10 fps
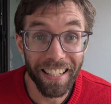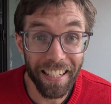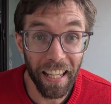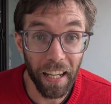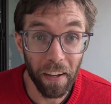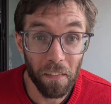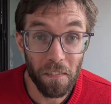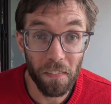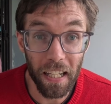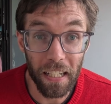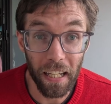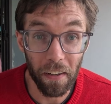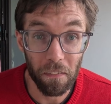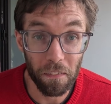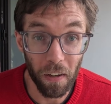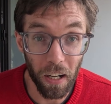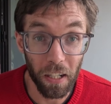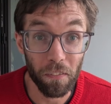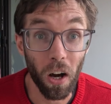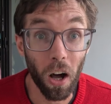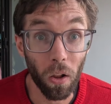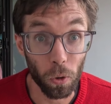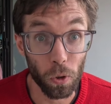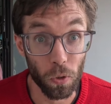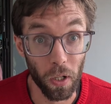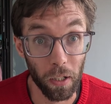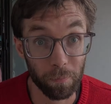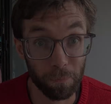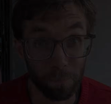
Li-Ning Feidian 5 Ultra.